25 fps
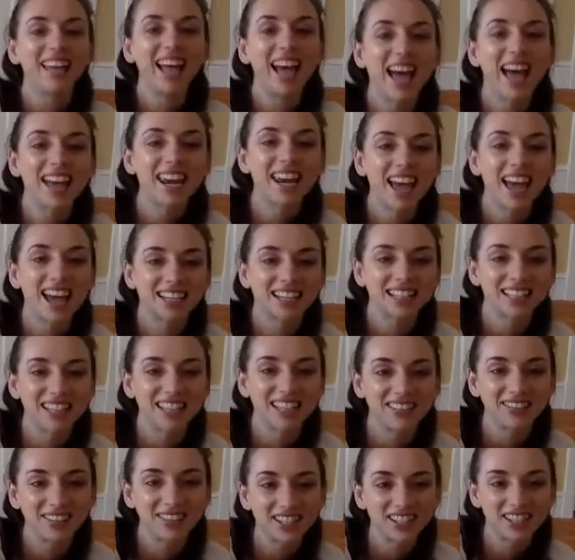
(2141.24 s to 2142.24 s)
And
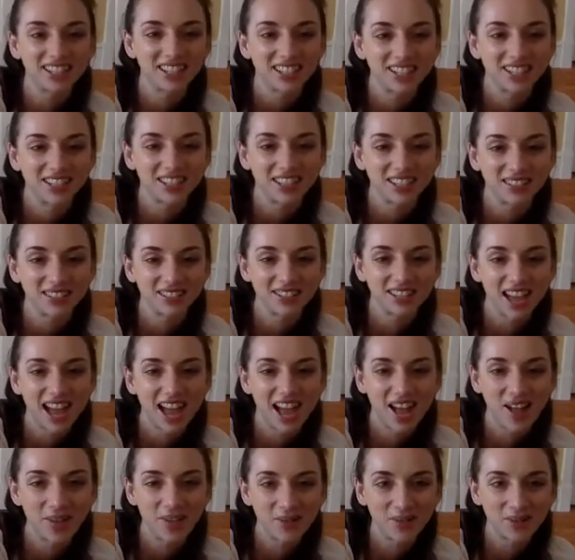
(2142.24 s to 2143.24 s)
exhale returns you
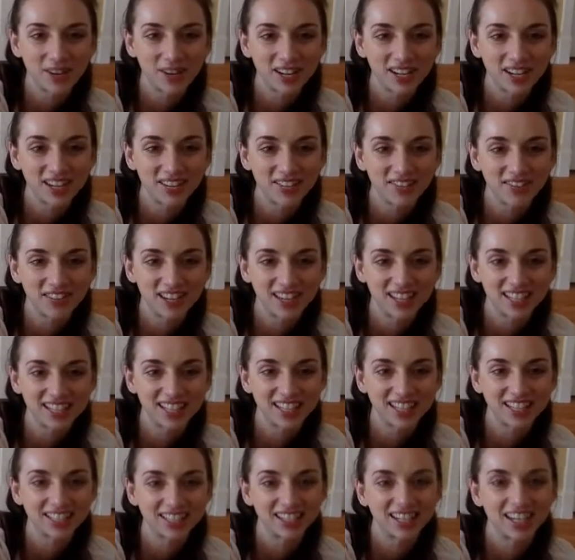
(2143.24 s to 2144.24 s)
downward
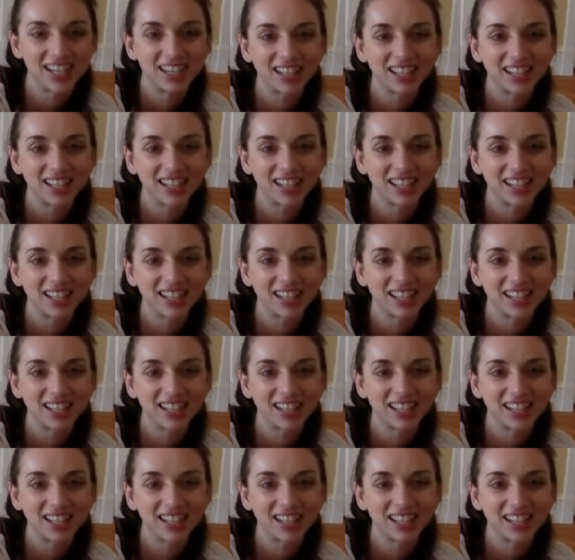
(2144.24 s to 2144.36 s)
facing dog.